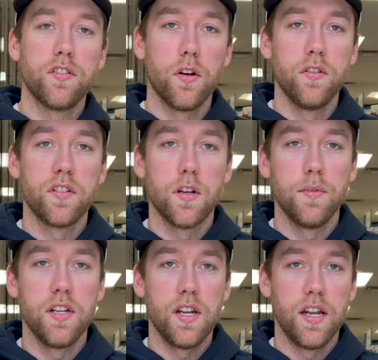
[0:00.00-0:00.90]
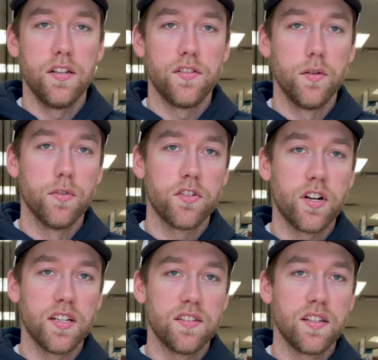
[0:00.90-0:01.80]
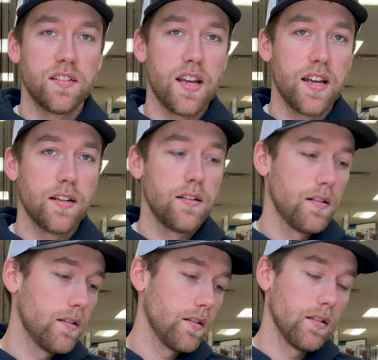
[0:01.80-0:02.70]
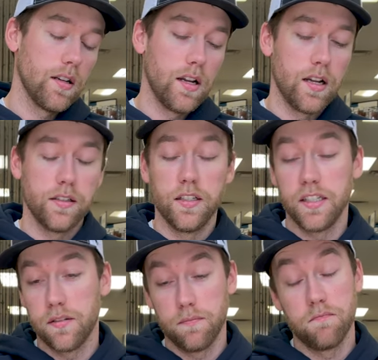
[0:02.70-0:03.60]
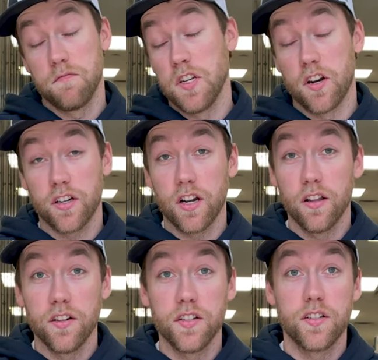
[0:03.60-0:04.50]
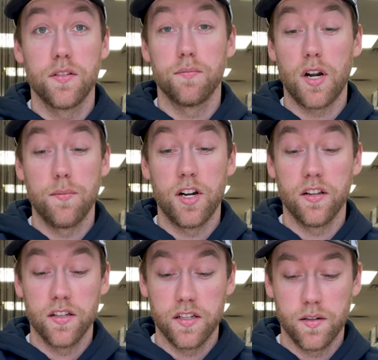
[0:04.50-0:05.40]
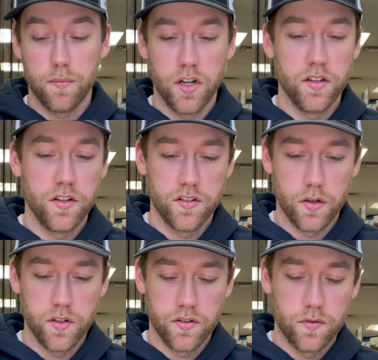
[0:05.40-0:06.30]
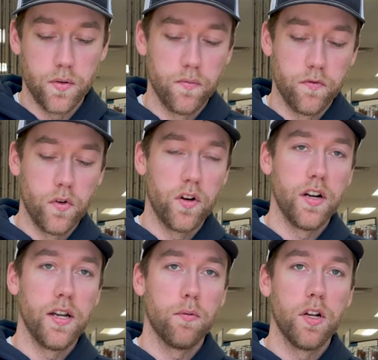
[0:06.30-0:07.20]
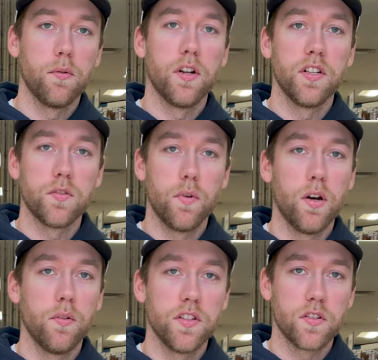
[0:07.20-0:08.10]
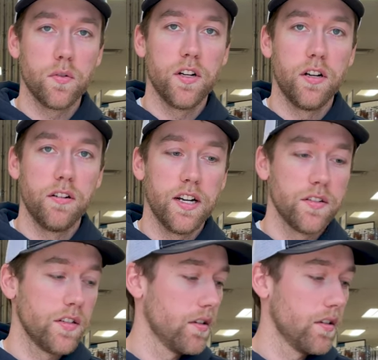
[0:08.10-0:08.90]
is always going to be a Super Strike Zigzag. I like the dark colors primarily, but there's always room for a white one as well when the squid are around.